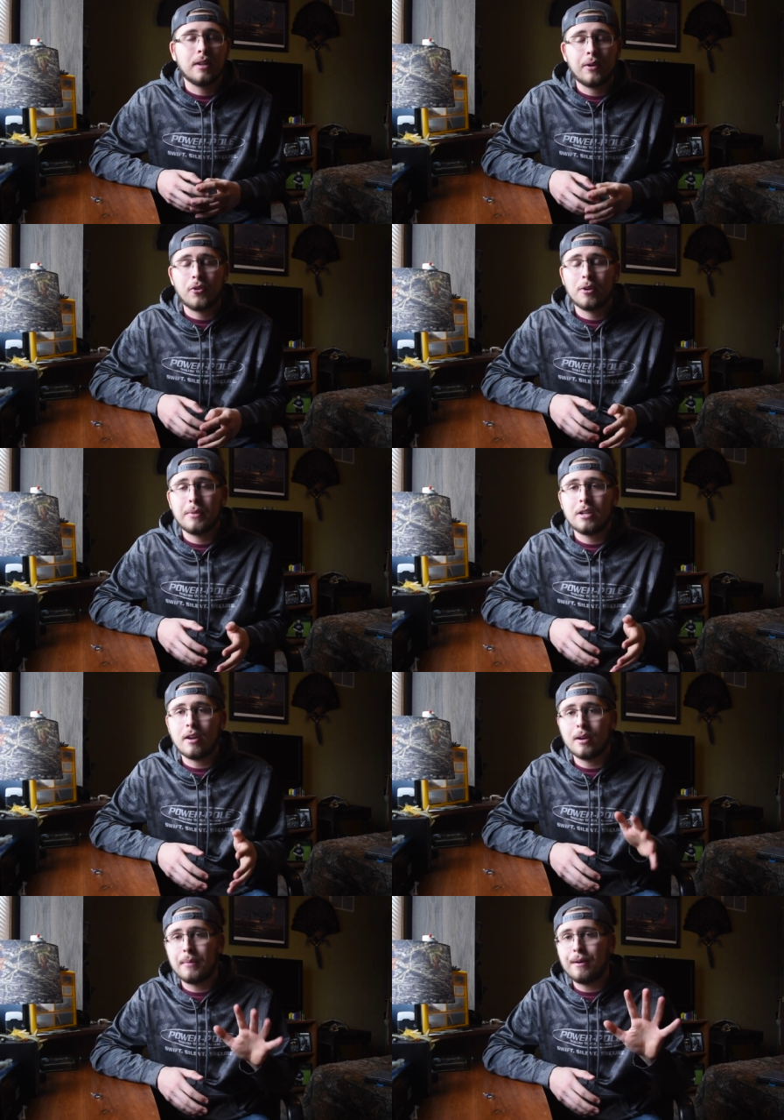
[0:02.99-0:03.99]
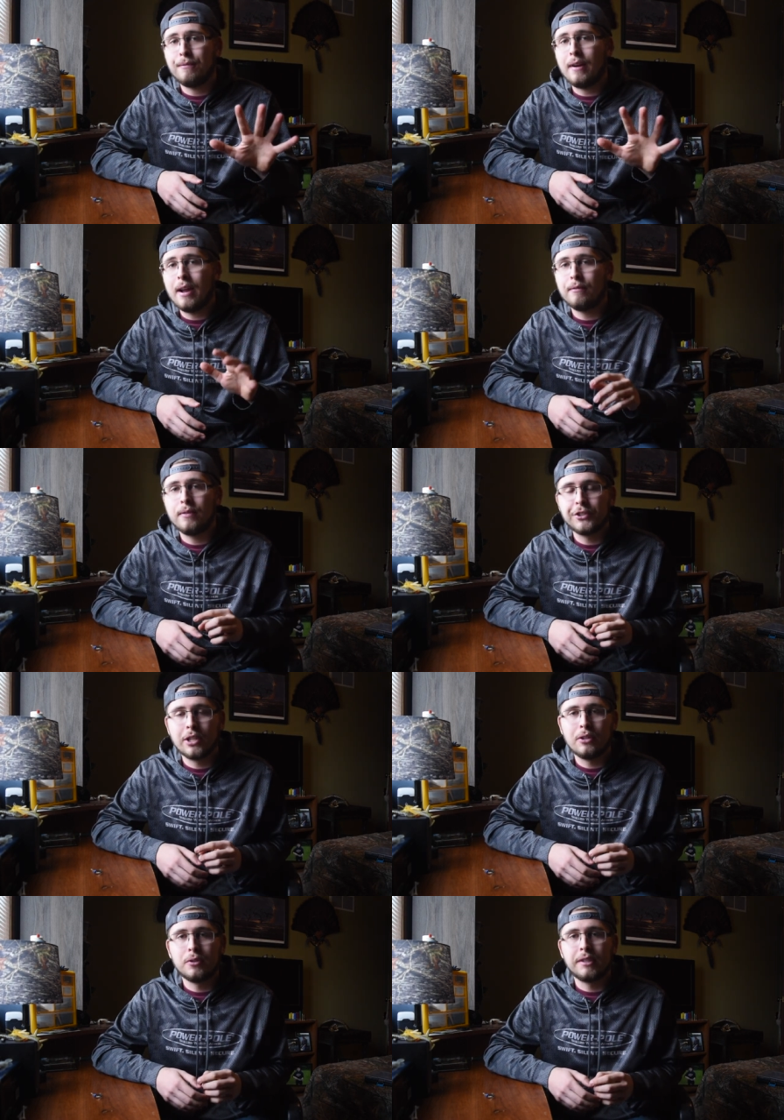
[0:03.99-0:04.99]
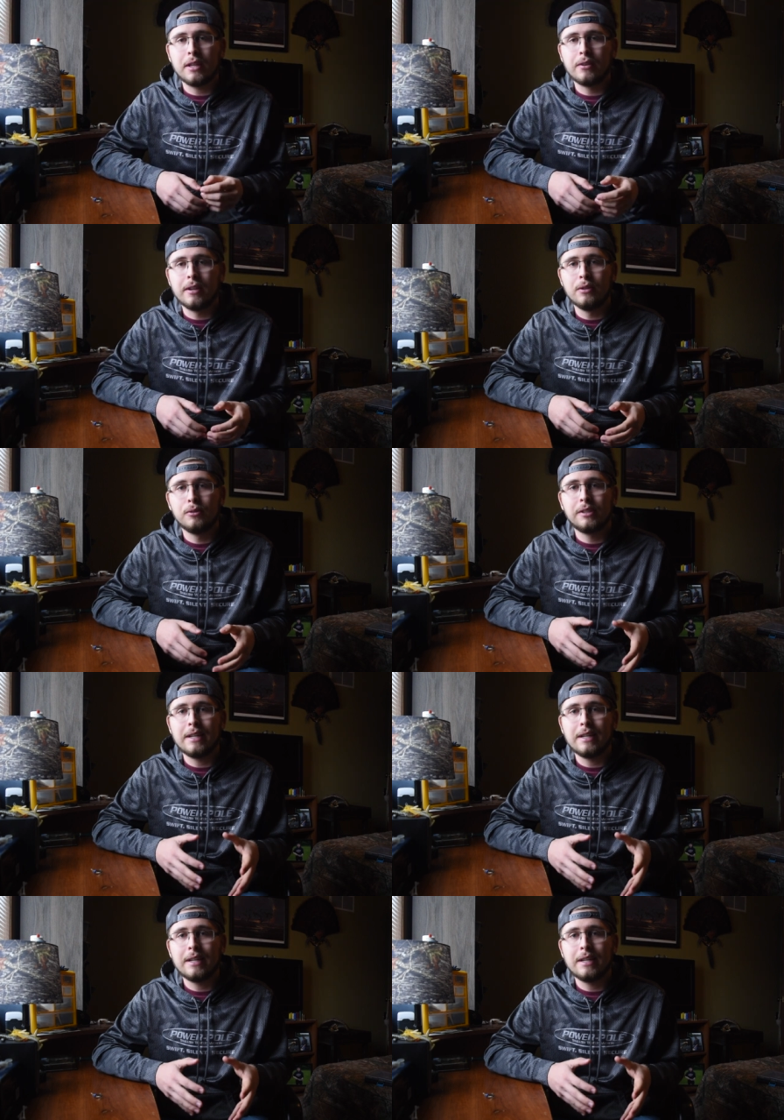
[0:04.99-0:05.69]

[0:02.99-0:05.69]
Today we're going to be talking about five fishing lures that you can use